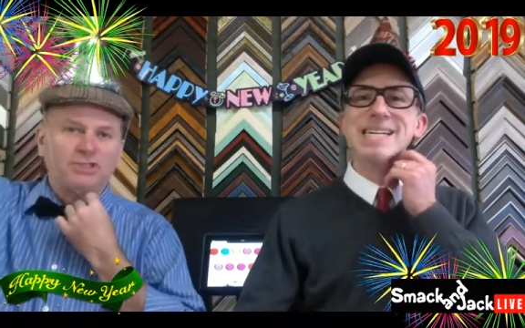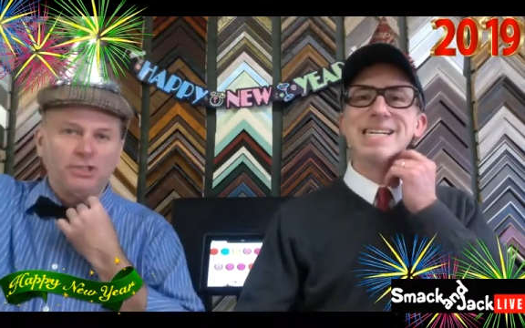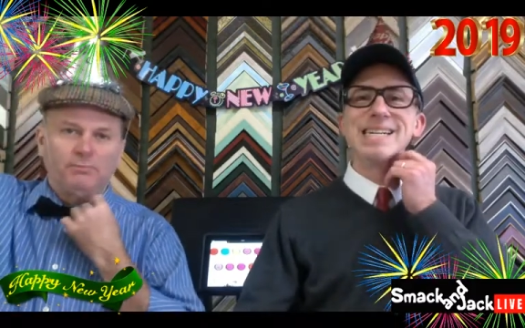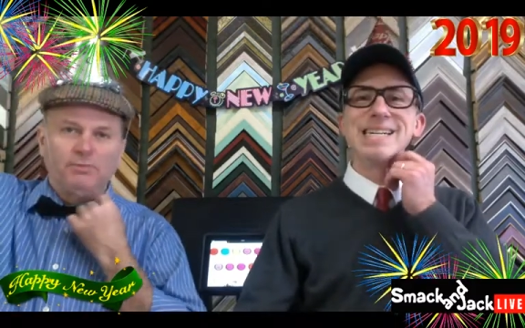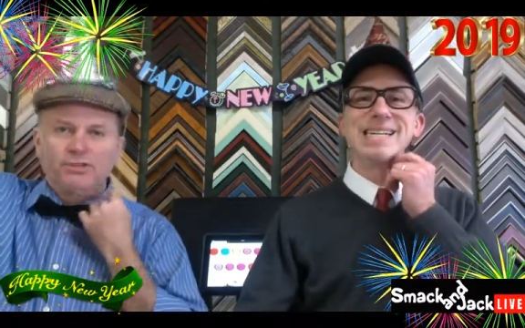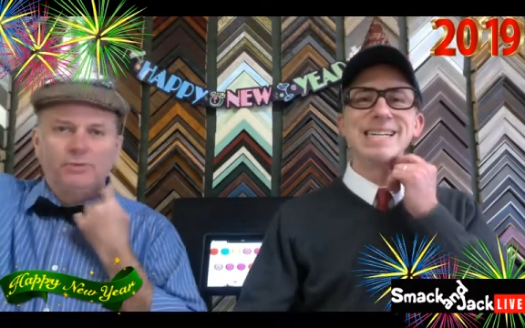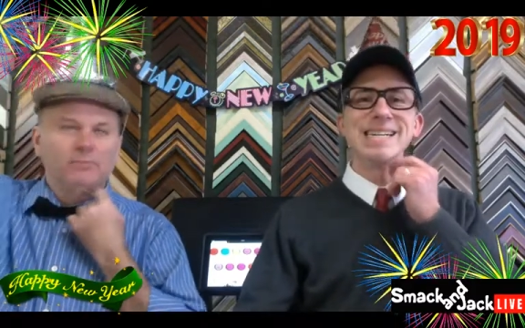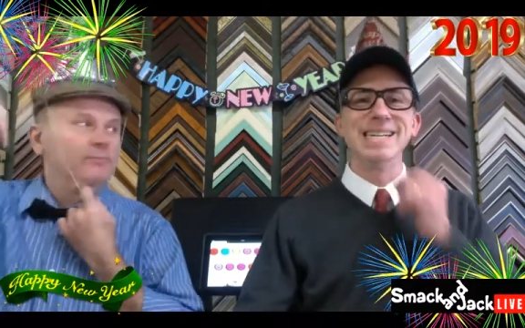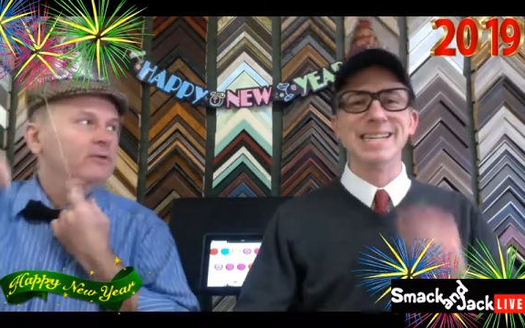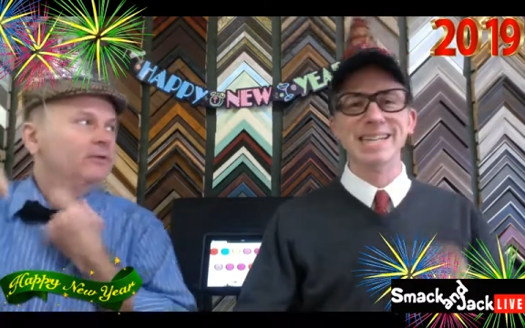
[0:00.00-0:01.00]
Speaker 1: Bachoom,
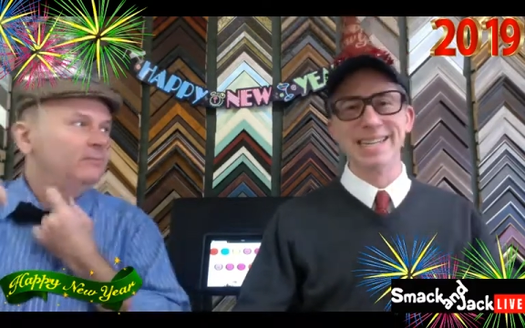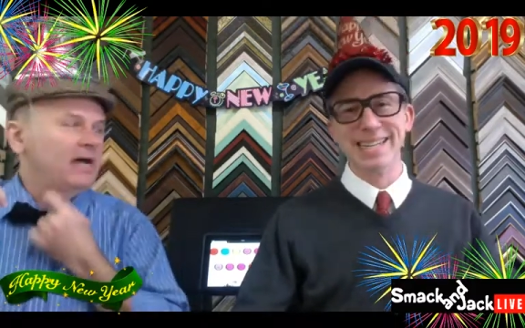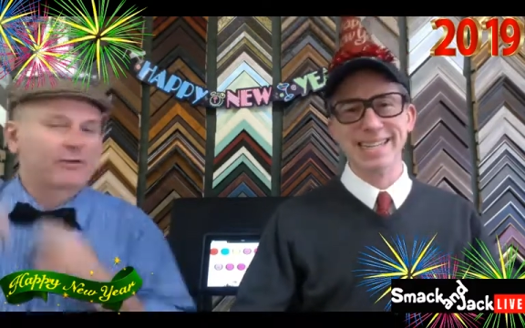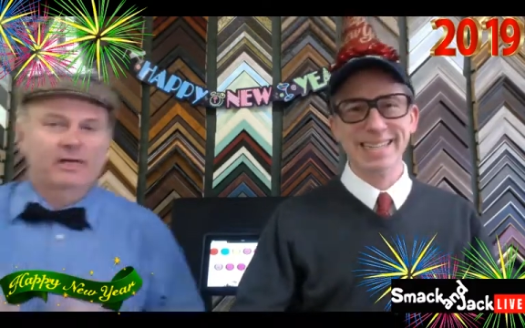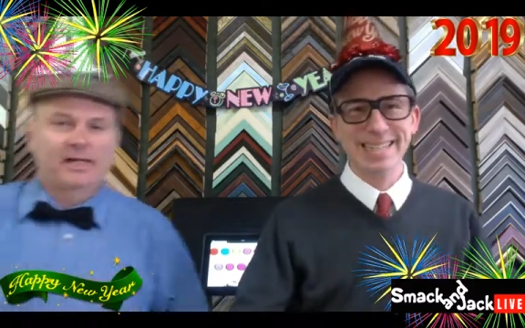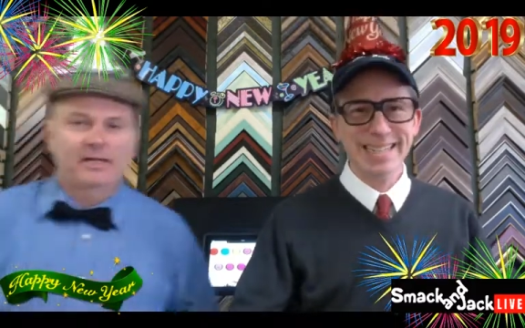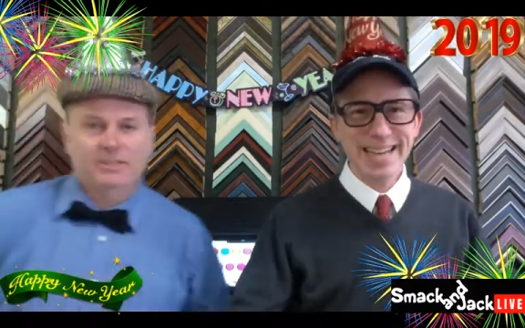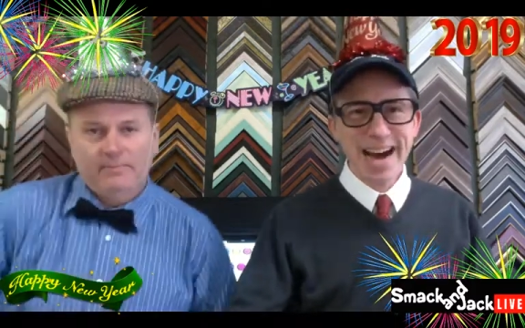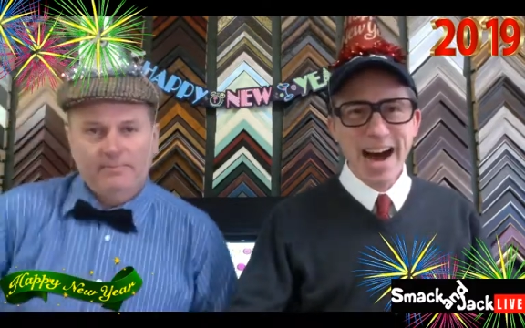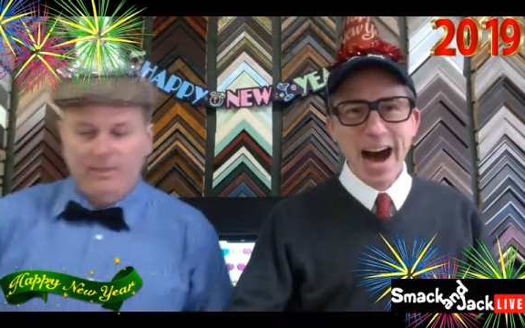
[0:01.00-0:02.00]
bachoom. Power
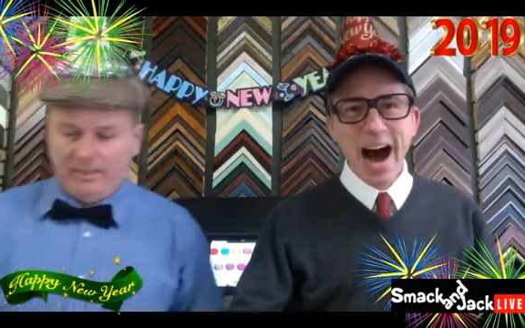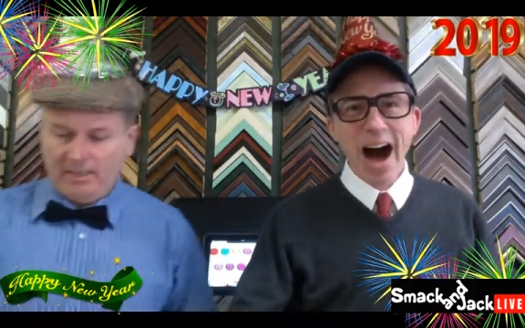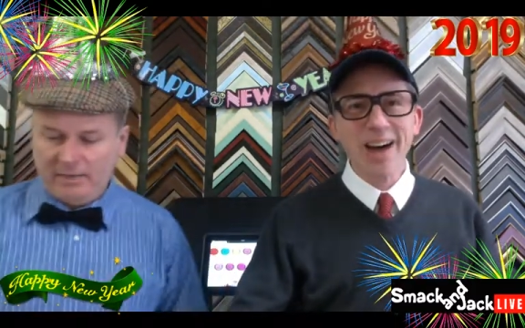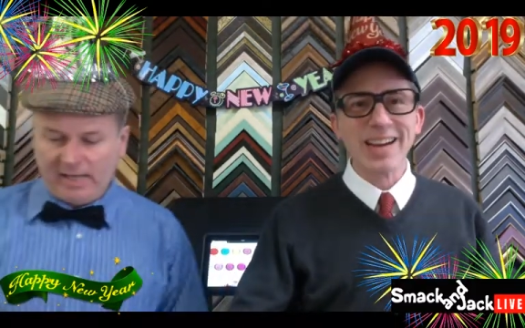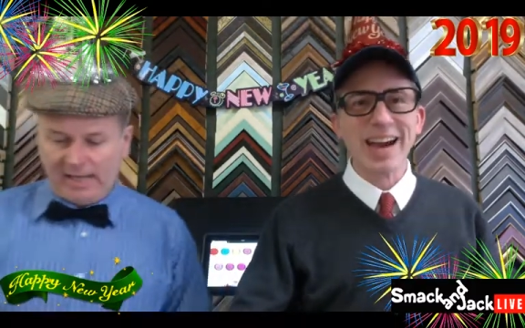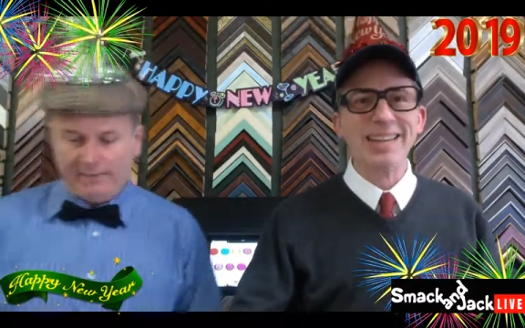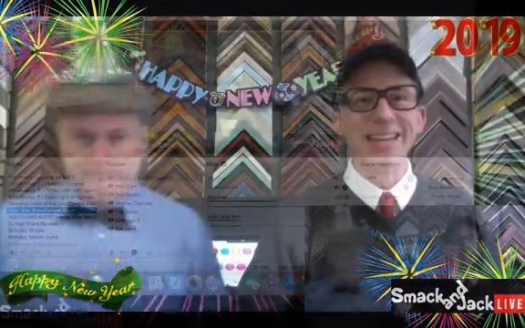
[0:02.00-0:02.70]
nails. Okay, okay